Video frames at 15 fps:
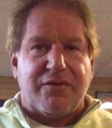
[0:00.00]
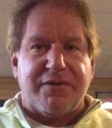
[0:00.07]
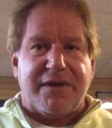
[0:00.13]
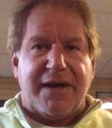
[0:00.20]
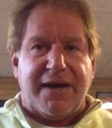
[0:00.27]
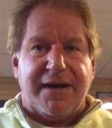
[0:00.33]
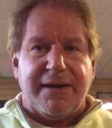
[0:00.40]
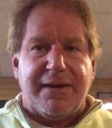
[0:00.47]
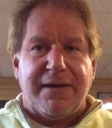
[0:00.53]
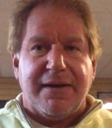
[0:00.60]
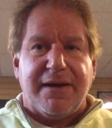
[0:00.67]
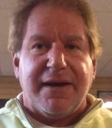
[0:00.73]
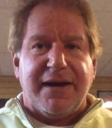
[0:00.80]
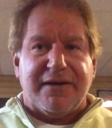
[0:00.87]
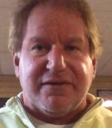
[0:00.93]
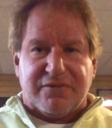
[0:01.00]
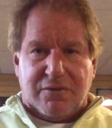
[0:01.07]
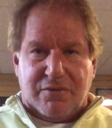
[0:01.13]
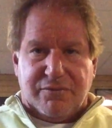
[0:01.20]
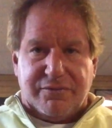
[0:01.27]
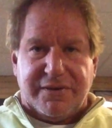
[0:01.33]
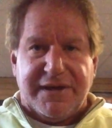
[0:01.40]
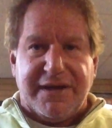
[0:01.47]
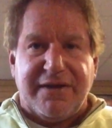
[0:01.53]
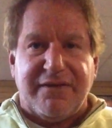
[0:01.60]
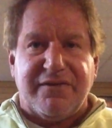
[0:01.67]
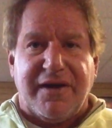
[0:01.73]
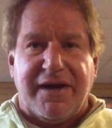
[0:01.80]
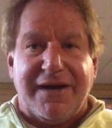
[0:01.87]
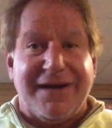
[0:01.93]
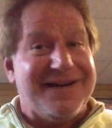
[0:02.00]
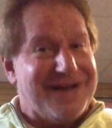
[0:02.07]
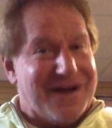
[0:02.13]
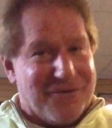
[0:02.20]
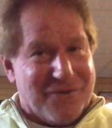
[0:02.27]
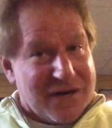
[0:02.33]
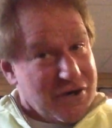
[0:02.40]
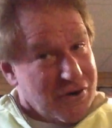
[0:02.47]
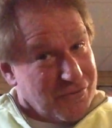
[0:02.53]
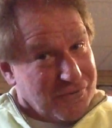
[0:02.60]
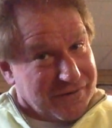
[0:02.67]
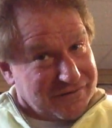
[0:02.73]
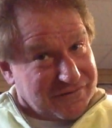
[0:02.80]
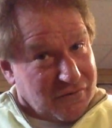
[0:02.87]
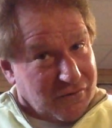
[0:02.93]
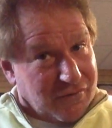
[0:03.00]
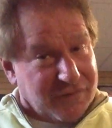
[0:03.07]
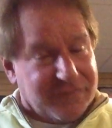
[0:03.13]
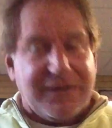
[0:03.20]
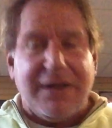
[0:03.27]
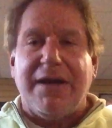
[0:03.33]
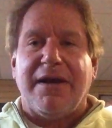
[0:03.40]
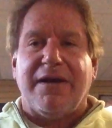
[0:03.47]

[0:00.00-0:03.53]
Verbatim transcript: Okay, it's only anxiety. Now I know what it's called.